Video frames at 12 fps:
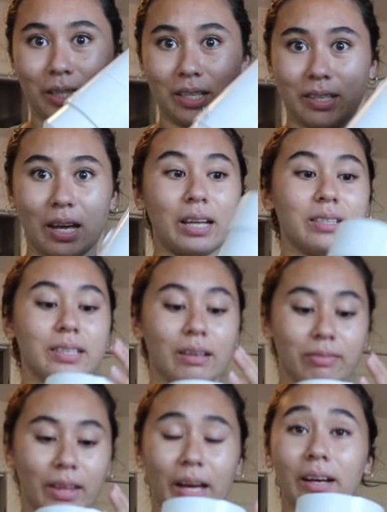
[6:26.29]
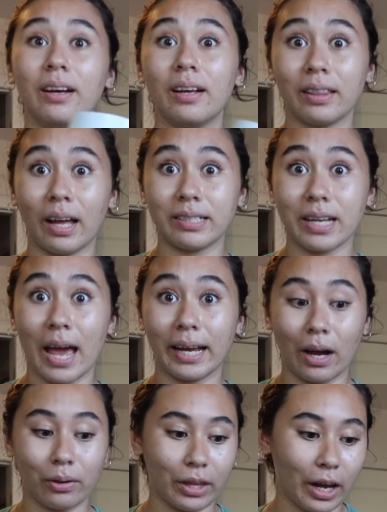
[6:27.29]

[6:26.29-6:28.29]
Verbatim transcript: put this in and see if they like to hang out in